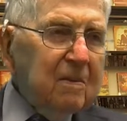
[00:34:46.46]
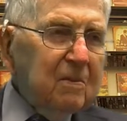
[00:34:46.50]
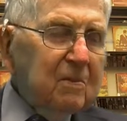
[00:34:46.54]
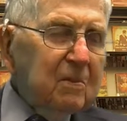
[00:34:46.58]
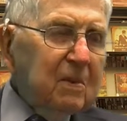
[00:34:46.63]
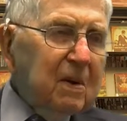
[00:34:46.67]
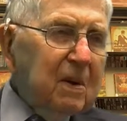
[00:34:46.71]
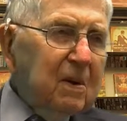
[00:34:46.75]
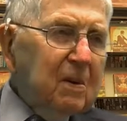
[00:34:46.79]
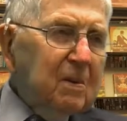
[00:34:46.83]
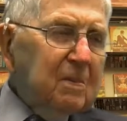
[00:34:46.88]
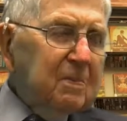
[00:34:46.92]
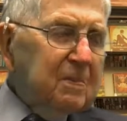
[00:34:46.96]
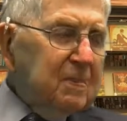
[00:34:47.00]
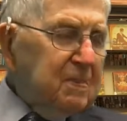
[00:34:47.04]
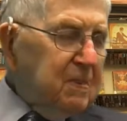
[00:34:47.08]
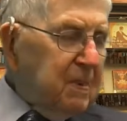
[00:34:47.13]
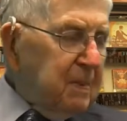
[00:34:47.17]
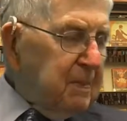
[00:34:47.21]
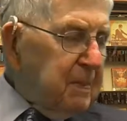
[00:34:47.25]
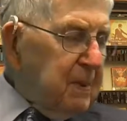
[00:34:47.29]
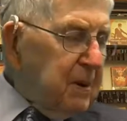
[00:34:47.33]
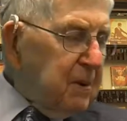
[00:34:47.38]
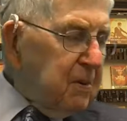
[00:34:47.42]
Well,
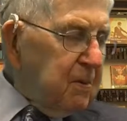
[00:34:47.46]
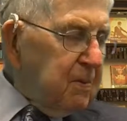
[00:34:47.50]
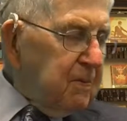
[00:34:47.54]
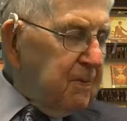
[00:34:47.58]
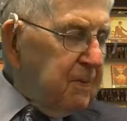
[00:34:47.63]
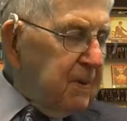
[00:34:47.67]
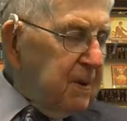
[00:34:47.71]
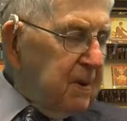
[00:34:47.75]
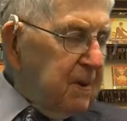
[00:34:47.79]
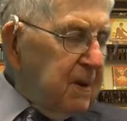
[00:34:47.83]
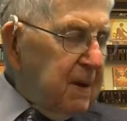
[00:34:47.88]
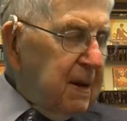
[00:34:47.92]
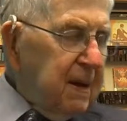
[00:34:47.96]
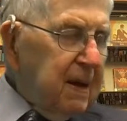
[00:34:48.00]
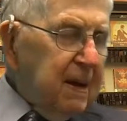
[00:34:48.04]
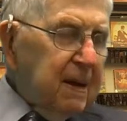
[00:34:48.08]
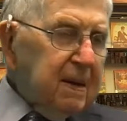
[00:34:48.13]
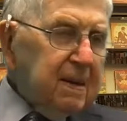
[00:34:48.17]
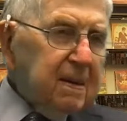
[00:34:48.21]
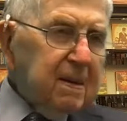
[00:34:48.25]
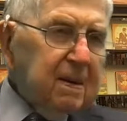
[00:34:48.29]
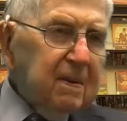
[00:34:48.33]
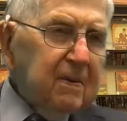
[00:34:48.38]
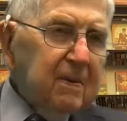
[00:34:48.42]
we're both very
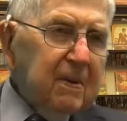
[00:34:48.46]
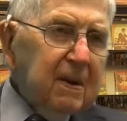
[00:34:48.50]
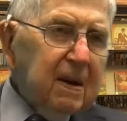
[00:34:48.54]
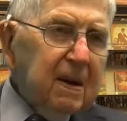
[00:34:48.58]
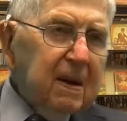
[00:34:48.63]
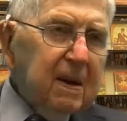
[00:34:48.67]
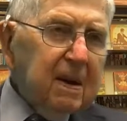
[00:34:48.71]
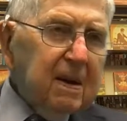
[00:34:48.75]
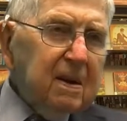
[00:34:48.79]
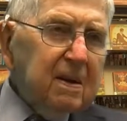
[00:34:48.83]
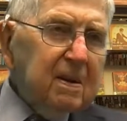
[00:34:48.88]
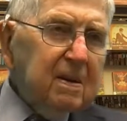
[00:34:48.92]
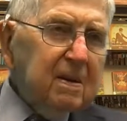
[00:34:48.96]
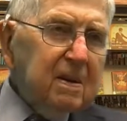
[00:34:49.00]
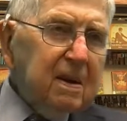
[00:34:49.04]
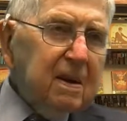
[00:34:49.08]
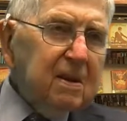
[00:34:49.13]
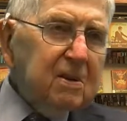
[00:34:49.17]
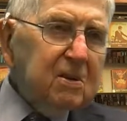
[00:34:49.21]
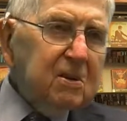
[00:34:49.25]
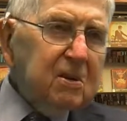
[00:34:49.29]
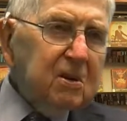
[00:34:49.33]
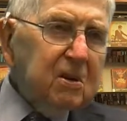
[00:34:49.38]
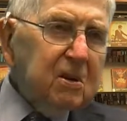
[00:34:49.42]
active in our
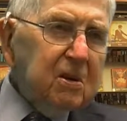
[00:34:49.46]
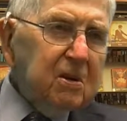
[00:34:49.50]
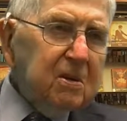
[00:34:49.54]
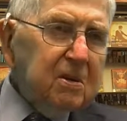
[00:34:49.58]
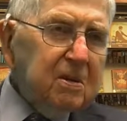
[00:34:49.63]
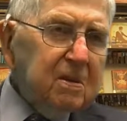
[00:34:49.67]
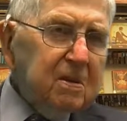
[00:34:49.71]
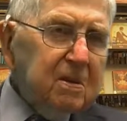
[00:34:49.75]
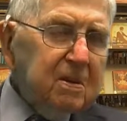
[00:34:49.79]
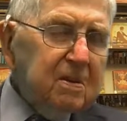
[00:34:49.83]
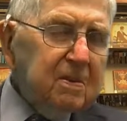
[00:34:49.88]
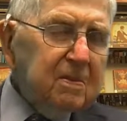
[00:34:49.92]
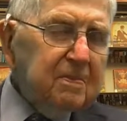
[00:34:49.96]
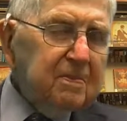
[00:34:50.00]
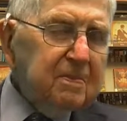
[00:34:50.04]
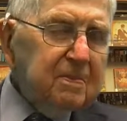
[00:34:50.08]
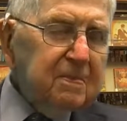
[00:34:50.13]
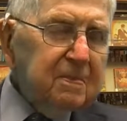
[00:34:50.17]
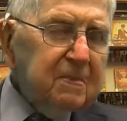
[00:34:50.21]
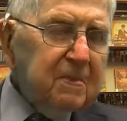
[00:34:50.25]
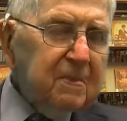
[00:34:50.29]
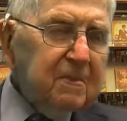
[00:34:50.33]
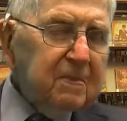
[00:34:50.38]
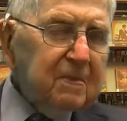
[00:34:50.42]
church,
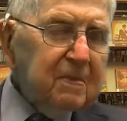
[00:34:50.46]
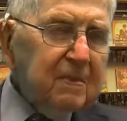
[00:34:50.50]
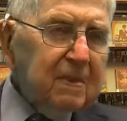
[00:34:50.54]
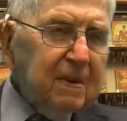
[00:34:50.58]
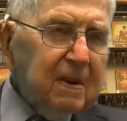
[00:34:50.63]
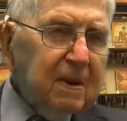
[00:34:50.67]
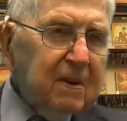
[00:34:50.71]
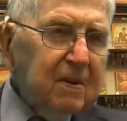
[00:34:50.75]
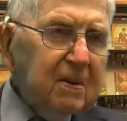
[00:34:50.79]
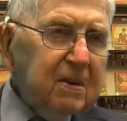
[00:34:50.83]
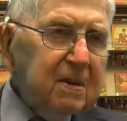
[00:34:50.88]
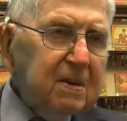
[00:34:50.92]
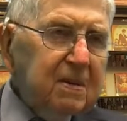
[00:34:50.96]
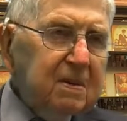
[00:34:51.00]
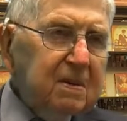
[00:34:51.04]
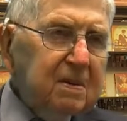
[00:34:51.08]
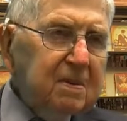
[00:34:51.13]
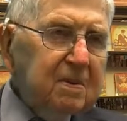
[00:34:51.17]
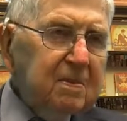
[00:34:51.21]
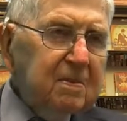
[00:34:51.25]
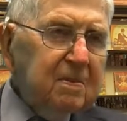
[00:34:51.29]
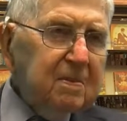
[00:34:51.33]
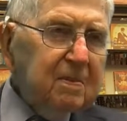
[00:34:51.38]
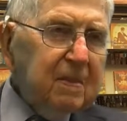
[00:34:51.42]

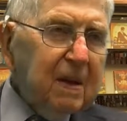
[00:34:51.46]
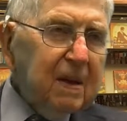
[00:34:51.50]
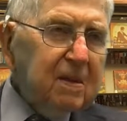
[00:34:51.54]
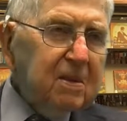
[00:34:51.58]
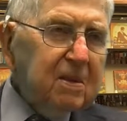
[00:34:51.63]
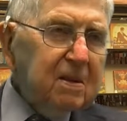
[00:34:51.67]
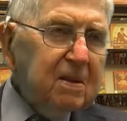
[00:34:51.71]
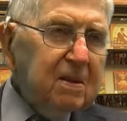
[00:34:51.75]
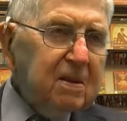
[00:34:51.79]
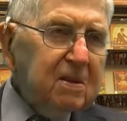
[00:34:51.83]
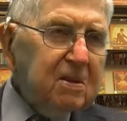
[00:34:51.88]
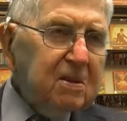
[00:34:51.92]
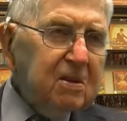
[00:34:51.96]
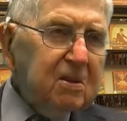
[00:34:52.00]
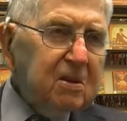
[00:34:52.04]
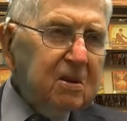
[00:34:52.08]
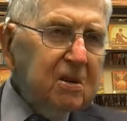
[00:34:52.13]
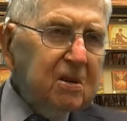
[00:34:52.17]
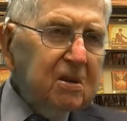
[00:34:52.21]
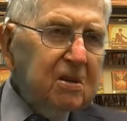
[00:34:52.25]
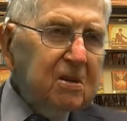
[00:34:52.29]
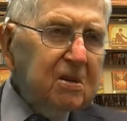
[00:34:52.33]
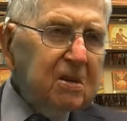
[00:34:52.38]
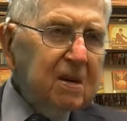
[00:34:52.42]
Barrington Methodist
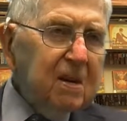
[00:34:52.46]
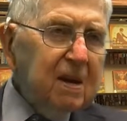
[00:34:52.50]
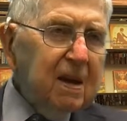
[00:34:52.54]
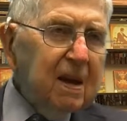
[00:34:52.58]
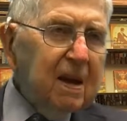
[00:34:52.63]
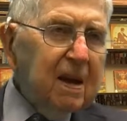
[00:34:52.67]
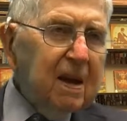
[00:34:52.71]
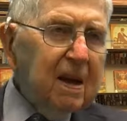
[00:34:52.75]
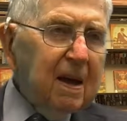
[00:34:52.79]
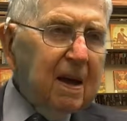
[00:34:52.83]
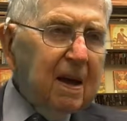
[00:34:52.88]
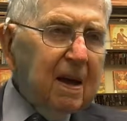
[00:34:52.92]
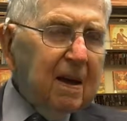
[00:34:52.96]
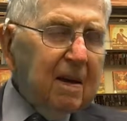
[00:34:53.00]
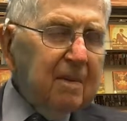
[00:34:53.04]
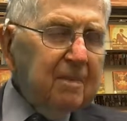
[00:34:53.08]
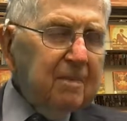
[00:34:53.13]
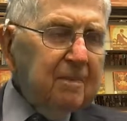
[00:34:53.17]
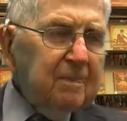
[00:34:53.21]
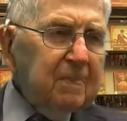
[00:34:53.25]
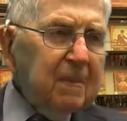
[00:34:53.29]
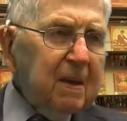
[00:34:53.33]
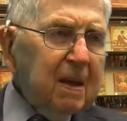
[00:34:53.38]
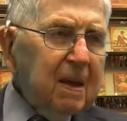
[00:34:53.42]
Church,
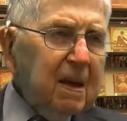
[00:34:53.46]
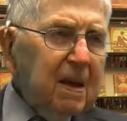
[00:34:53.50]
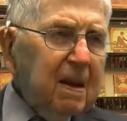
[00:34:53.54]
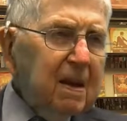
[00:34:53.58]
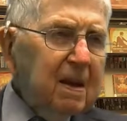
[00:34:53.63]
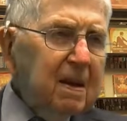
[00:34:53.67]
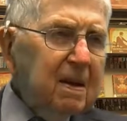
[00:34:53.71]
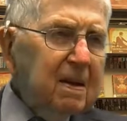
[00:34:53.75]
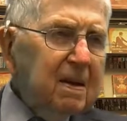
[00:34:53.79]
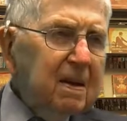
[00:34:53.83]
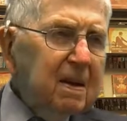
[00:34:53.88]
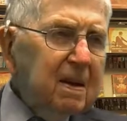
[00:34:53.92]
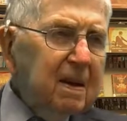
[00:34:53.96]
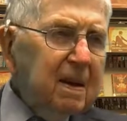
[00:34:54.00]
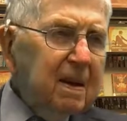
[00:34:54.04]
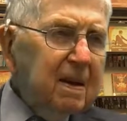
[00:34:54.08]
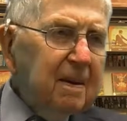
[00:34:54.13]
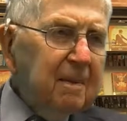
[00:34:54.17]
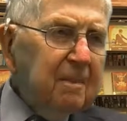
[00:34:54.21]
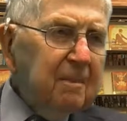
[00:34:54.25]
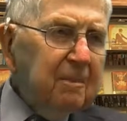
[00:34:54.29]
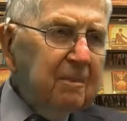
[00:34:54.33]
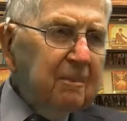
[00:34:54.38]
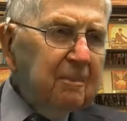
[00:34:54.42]

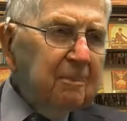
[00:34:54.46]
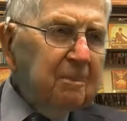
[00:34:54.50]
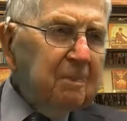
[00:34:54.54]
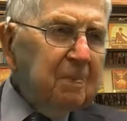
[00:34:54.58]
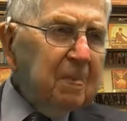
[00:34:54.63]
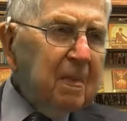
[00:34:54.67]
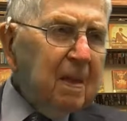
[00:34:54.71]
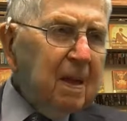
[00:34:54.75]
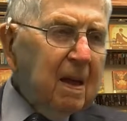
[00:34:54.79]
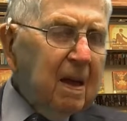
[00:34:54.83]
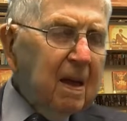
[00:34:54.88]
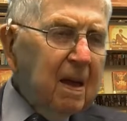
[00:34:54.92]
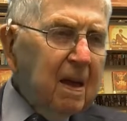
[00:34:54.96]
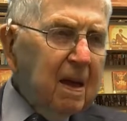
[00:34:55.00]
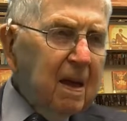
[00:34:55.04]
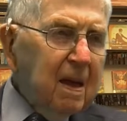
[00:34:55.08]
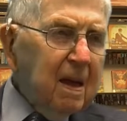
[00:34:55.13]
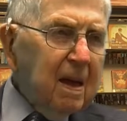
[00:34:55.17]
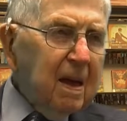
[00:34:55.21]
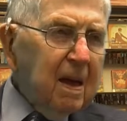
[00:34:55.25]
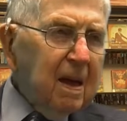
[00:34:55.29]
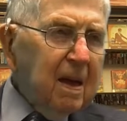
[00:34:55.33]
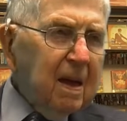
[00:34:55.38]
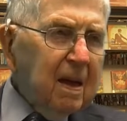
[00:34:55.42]
and
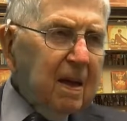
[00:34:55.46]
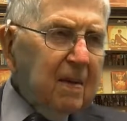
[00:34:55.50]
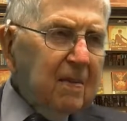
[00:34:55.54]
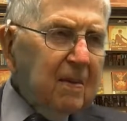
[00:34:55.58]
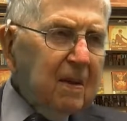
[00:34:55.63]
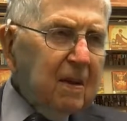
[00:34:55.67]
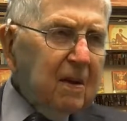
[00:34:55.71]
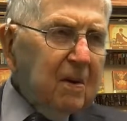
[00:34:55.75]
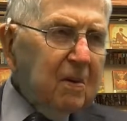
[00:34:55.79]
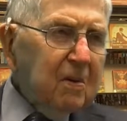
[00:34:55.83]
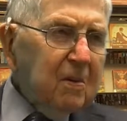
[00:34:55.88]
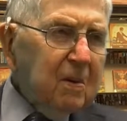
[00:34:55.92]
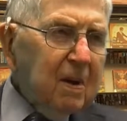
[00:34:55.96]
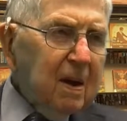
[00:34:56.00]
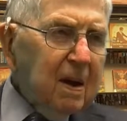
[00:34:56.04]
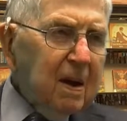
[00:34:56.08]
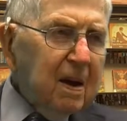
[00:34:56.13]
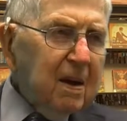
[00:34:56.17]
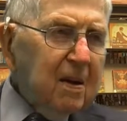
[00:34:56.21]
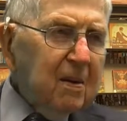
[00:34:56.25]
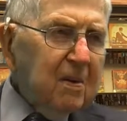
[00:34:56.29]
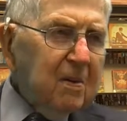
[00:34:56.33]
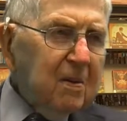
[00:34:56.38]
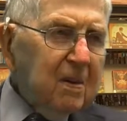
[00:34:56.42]
there
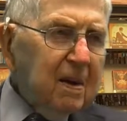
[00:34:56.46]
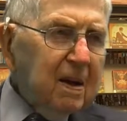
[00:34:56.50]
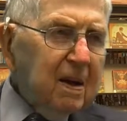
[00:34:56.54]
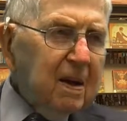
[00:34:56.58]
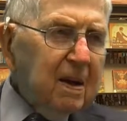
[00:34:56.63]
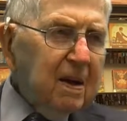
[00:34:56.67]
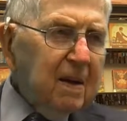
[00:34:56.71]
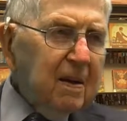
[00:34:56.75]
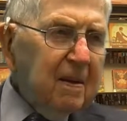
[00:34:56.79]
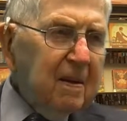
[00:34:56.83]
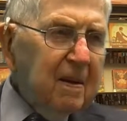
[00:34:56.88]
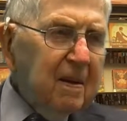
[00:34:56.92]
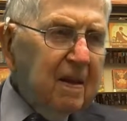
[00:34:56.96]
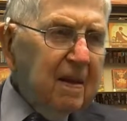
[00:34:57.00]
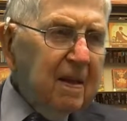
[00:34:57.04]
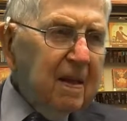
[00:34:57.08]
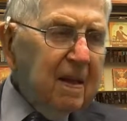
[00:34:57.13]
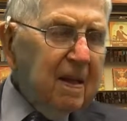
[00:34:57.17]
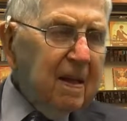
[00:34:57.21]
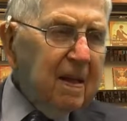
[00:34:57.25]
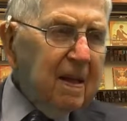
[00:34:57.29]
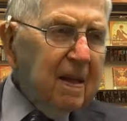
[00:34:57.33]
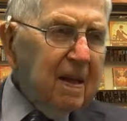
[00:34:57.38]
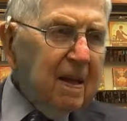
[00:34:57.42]
are
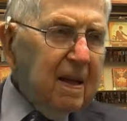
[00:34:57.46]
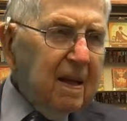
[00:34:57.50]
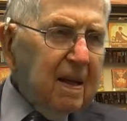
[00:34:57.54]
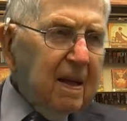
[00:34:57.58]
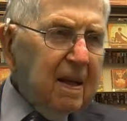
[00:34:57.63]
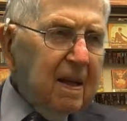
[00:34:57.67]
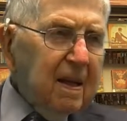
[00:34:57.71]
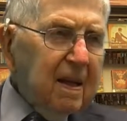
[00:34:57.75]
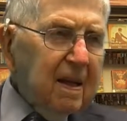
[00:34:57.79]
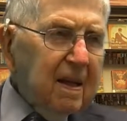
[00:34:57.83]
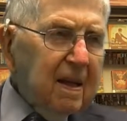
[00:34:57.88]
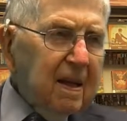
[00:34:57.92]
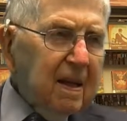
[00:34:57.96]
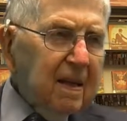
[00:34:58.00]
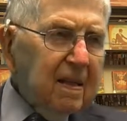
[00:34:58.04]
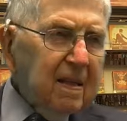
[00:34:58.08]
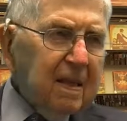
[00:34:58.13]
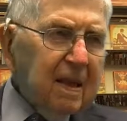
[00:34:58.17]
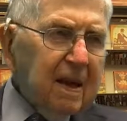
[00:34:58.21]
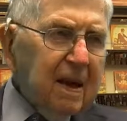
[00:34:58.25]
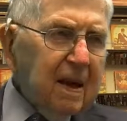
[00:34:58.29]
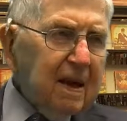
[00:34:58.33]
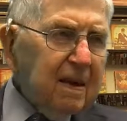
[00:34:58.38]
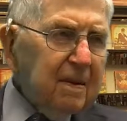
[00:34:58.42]
a
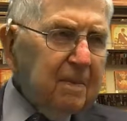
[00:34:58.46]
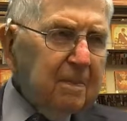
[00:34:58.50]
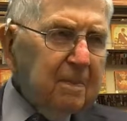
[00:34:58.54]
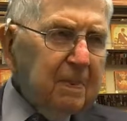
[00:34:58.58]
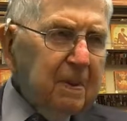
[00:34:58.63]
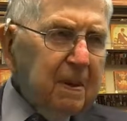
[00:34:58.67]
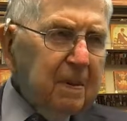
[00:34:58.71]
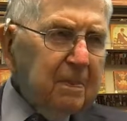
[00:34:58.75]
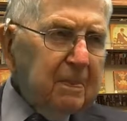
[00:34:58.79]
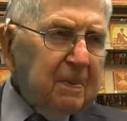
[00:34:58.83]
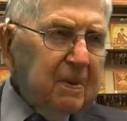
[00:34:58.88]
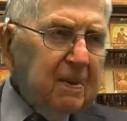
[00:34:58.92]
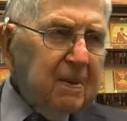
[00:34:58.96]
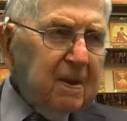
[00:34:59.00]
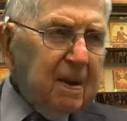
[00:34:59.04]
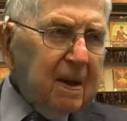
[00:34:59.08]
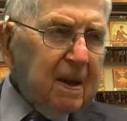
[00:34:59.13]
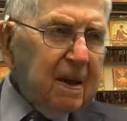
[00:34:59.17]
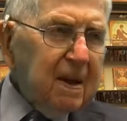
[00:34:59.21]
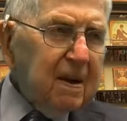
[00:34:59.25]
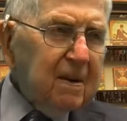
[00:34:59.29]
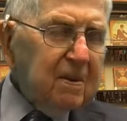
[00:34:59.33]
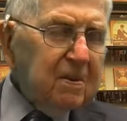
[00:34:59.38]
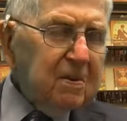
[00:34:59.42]
lot of people
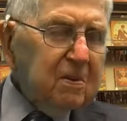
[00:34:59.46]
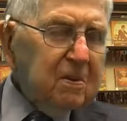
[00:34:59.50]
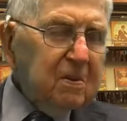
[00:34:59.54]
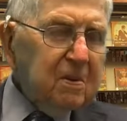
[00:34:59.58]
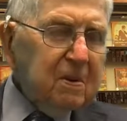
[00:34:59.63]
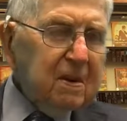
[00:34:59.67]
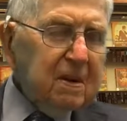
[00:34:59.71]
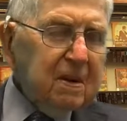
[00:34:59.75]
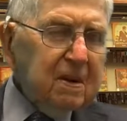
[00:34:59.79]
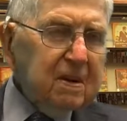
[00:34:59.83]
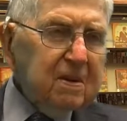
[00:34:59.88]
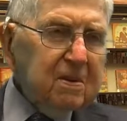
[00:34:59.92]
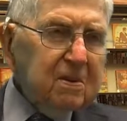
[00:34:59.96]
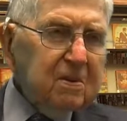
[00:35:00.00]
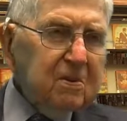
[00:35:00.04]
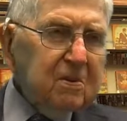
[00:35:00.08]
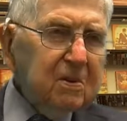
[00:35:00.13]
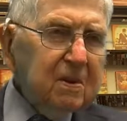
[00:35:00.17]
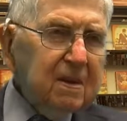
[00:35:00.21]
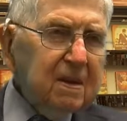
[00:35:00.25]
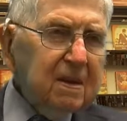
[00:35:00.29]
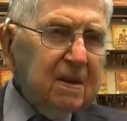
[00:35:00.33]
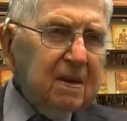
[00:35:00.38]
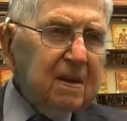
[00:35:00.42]
there who are
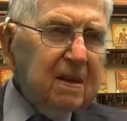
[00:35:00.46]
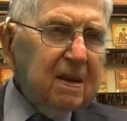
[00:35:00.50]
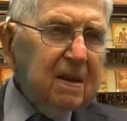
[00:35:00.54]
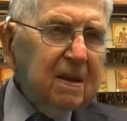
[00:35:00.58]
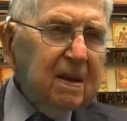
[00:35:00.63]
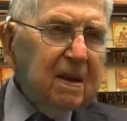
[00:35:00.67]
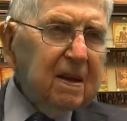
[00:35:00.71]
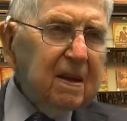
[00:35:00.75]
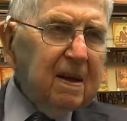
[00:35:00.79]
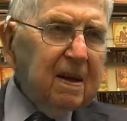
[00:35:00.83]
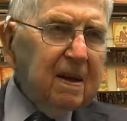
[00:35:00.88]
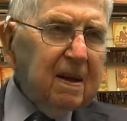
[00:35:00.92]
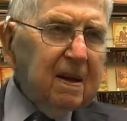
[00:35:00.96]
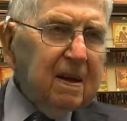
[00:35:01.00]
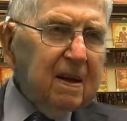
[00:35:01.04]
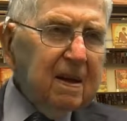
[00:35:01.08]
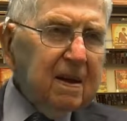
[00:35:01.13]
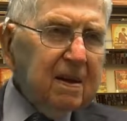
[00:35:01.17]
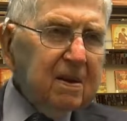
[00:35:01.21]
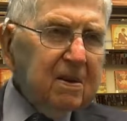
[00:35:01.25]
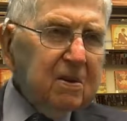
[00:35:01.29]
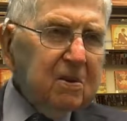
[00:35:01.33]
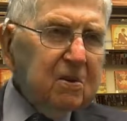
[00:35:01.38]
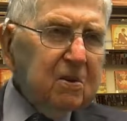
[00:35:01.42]
doing
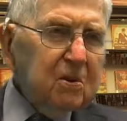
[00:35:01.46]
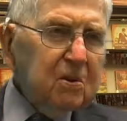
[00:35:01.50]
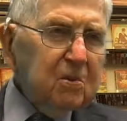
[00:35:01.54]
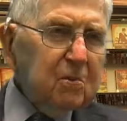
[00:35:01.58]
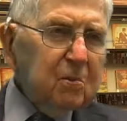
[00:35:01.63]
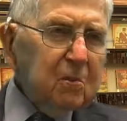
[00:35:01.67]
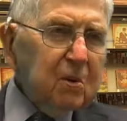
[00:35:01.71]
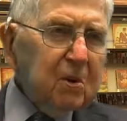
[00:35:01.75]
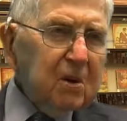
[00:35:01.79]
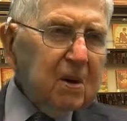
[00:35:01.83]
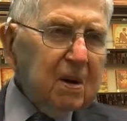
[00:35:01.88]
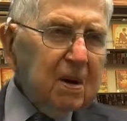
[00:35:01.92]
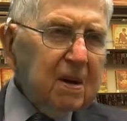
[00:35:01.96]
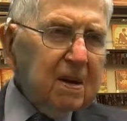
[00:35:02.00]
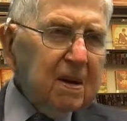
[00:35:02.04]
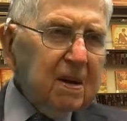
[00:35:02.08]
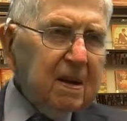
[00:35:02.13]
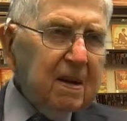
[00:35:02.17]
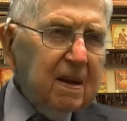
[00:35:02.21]
good work